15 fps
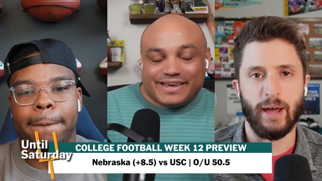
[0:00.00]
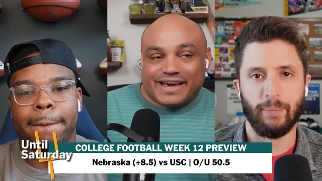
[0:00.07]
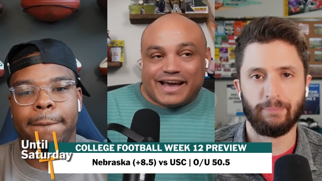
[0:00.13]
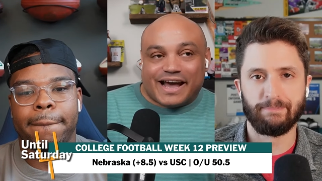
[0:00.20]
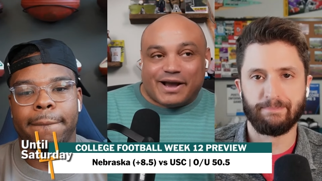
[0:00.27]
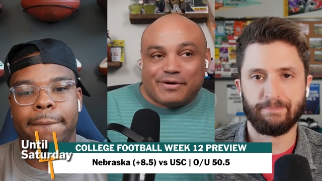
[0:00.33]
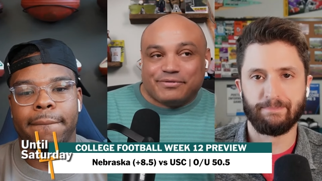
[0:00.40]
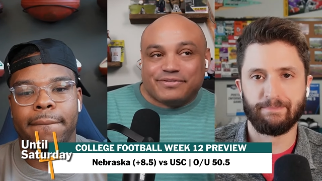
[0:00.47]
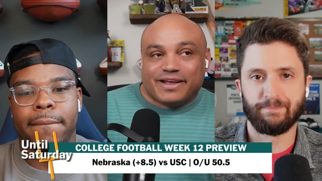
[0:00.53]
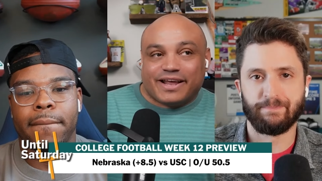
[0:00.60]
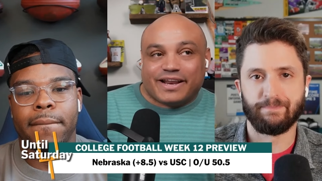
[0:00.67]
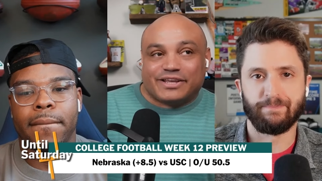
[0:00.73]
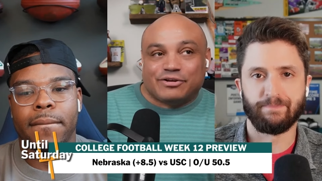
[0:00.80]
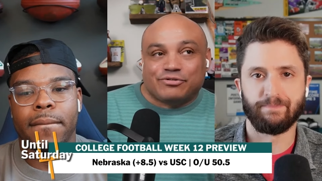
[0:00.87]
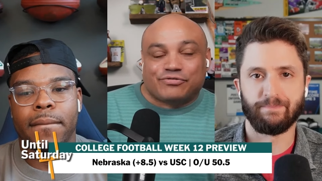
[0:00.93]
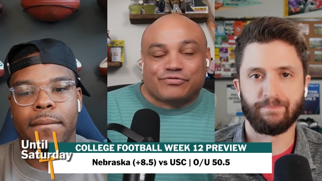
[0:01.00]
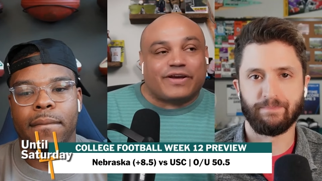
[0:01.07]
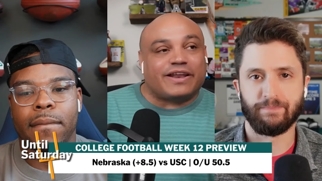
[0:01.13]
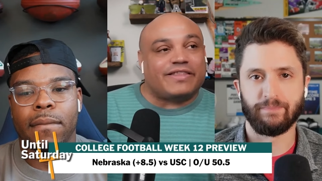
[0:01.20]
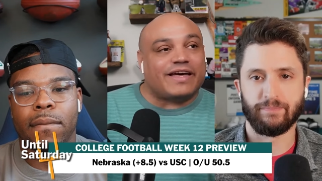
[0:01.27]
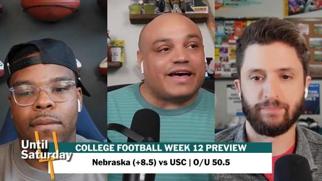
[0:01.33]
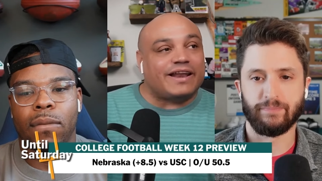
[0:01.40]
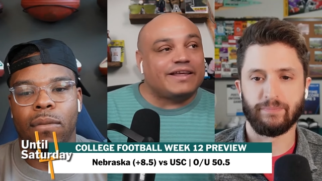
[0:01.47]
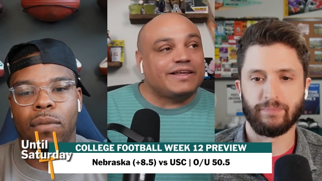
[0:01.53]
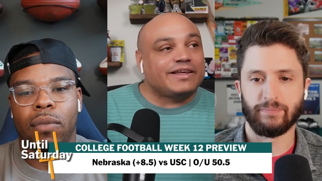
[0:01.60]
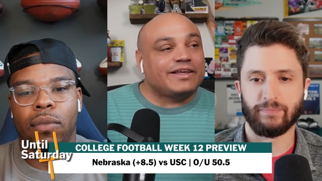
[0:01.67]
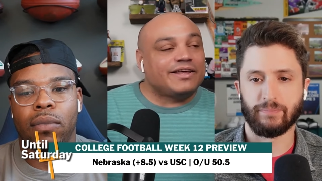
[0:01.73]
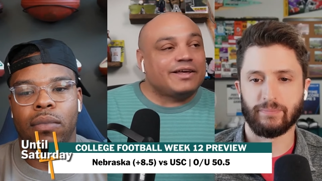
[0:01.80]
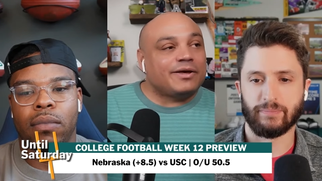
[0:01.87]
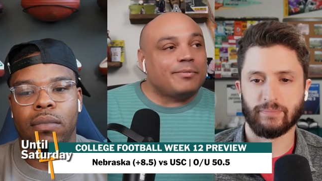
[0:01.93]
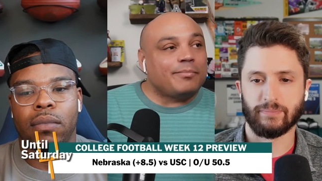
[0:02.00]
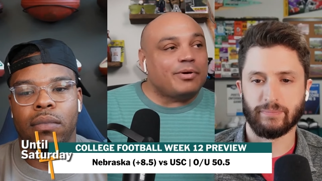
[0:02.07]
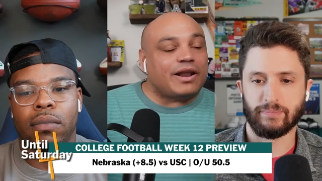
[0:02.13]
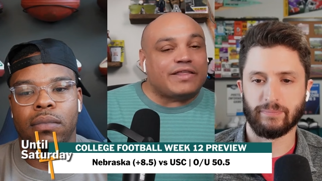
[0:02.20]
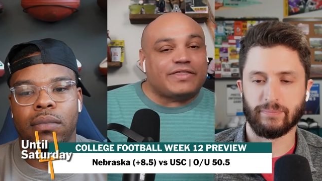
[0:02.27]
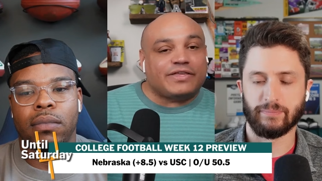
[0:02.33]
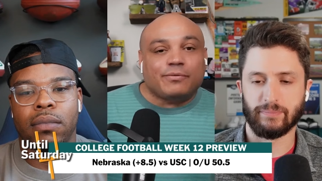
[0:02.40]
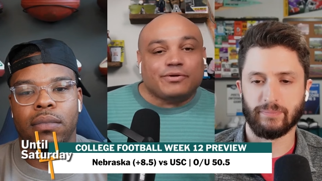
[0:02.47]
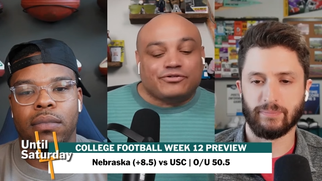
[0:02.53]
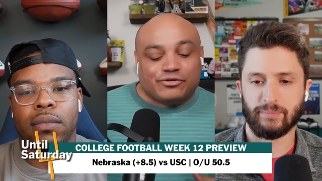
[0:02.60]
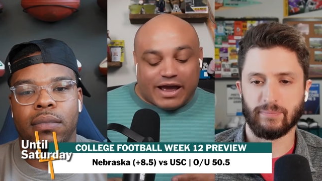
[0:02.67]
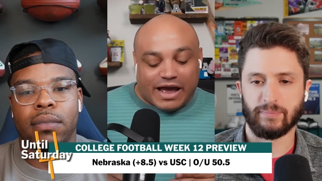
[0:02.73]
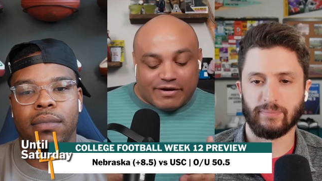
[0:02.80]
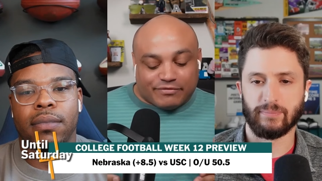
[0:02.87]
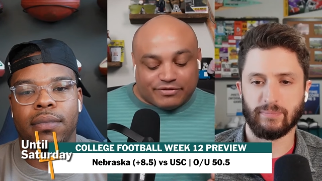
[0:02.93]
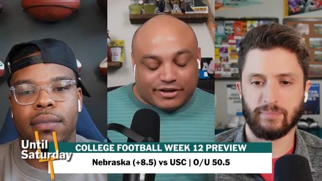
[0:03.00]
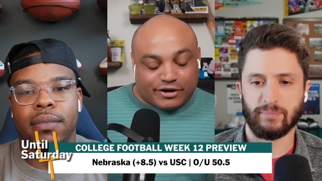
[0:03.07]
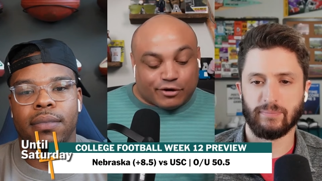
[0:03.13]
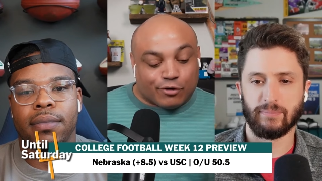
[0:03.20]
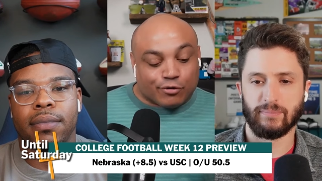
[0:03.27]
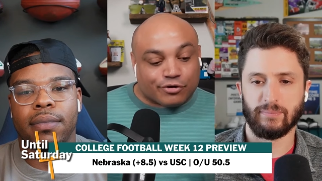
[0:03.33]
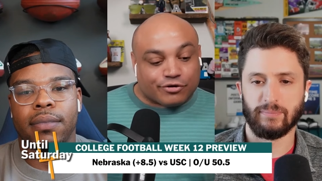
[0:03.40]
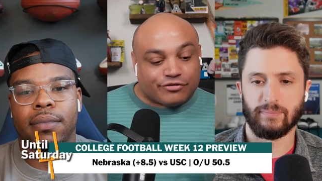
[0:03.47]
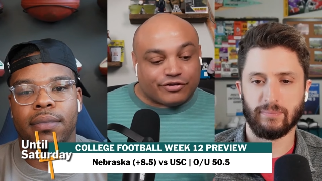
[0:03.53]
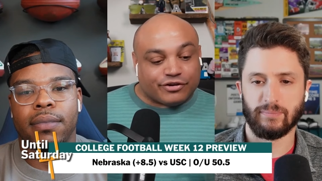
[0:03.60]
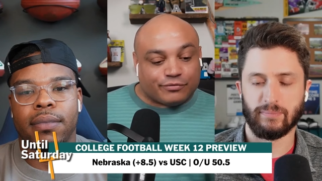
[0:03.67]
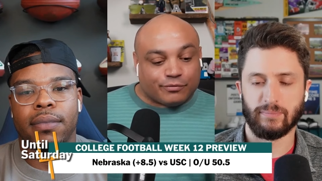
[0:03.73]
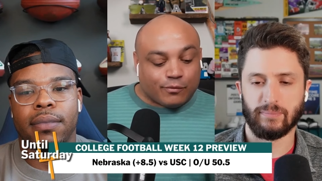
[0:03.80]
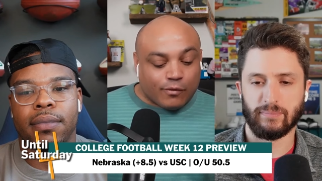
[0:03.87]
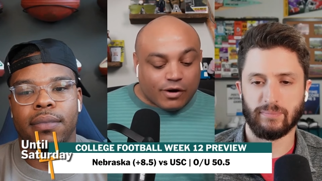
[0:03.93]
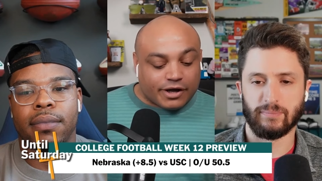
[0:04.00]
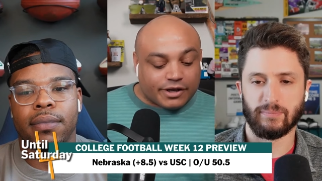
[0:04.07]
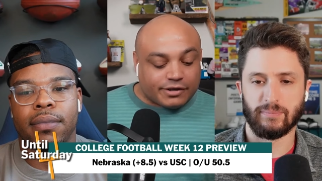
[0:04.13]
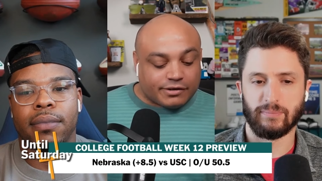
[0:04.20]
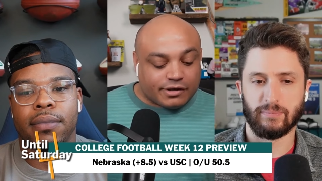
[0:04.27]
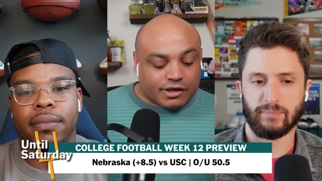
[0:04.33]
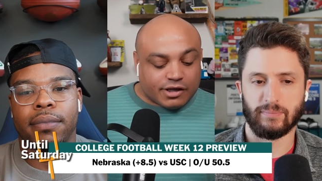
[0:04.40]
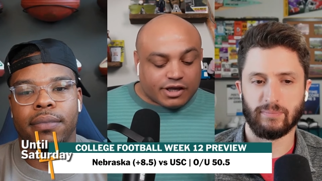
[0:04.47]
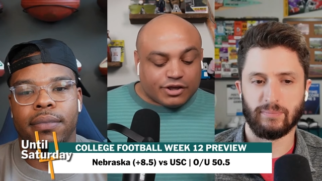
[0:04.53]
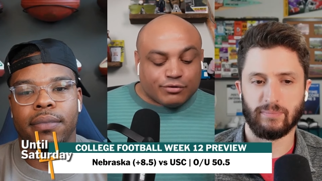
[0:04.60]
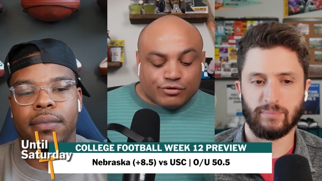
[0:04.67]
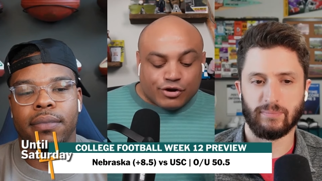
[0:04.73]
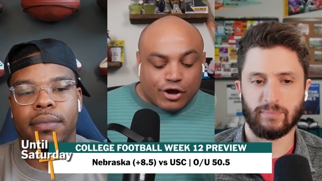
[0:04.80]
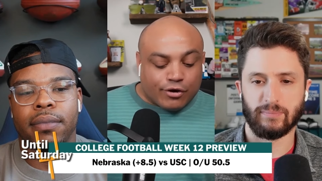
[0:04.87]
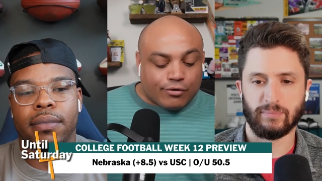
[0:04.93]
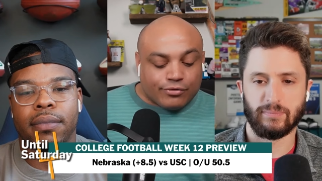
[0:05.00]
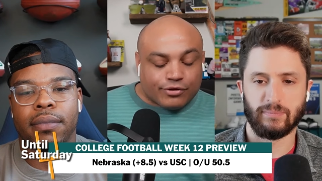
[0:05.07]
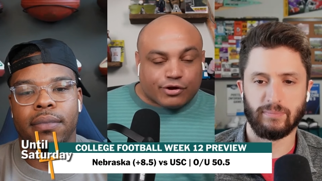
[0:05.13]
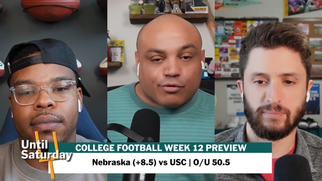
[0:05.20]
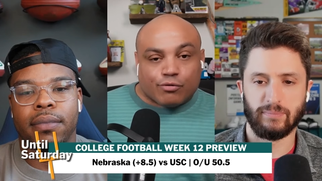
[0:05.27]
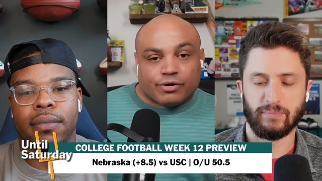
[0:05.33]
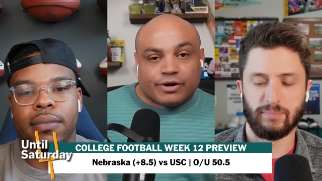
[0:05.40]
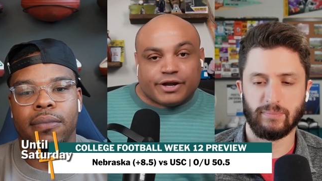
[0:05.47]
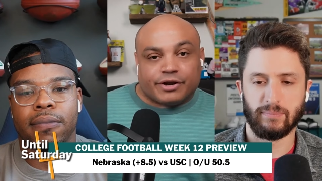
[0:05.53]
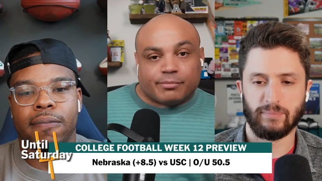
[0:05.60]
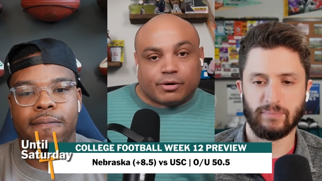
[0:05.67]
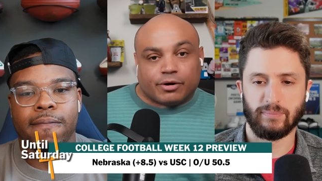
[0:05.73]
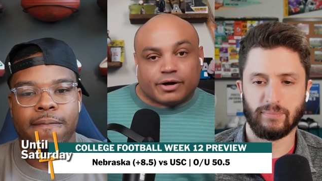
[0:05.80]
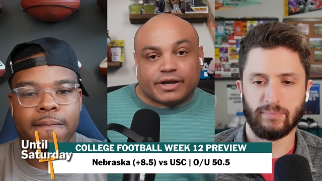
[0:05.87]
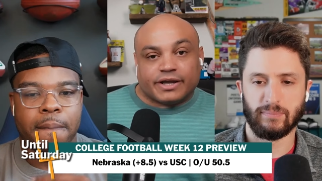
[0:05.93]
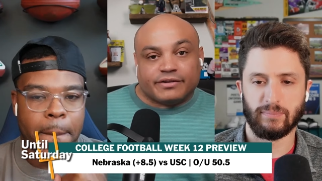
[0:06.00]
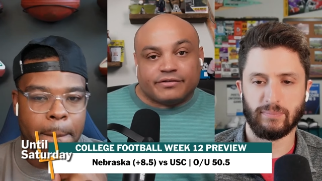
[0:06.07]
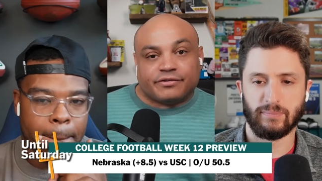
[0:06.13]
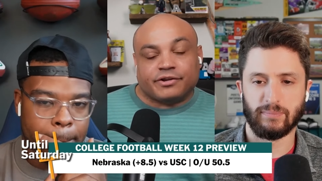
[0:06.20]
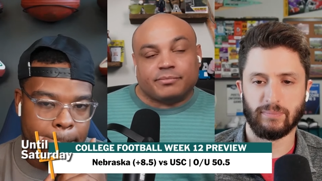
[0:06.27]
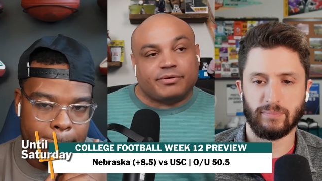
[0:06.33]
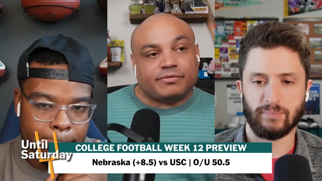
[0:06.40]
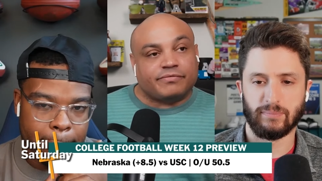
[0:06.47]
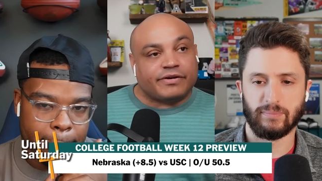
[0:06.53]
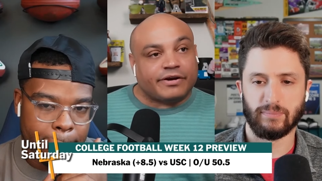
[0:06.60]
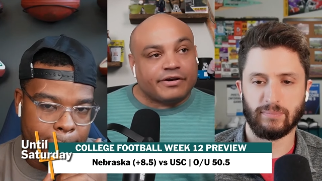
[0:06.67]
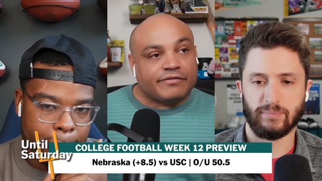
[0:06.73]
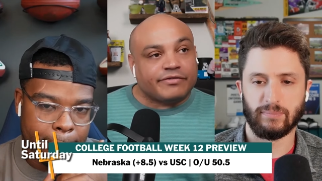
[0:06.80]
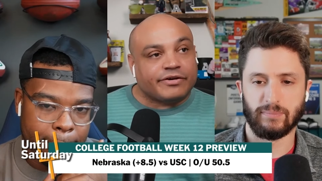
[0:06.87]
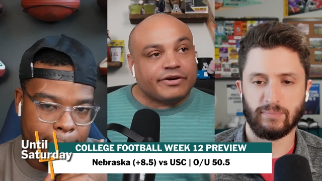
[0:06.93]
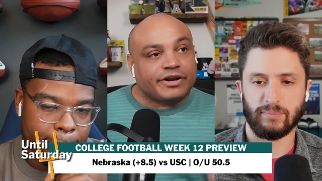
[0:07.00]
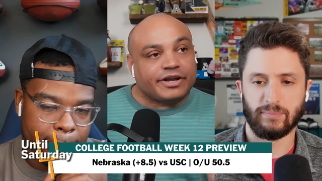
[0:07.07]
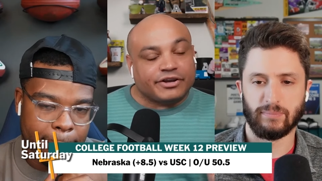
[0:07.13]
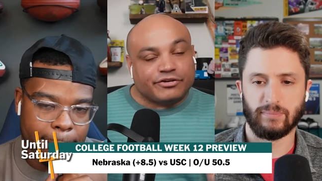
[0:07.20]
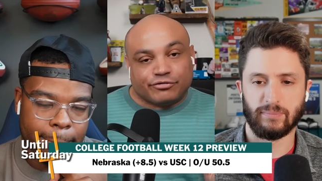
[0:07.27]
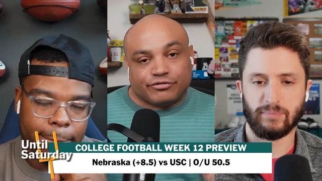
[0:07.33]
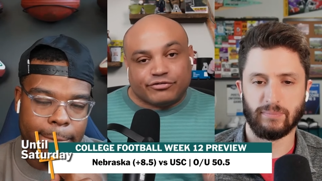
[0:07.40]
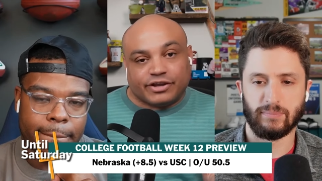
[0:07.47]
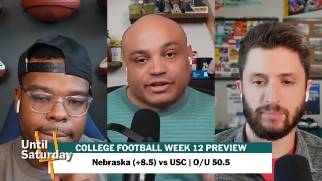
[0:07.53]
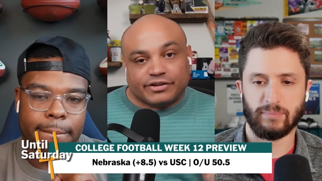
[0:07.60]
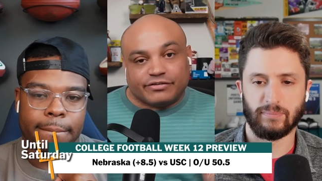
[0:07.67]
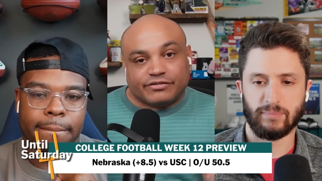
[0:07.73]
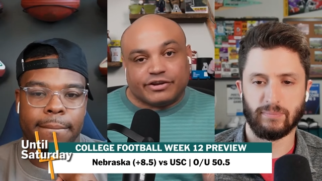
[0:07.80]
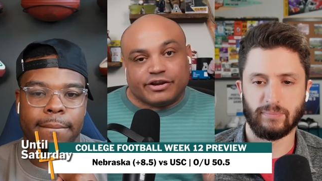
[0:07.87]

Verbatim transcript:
Speaker 1: I was not a huge fan of that. But I think what you have with Dana Holgorsen is, one, the coordinator market is going to be very, very interesting this year.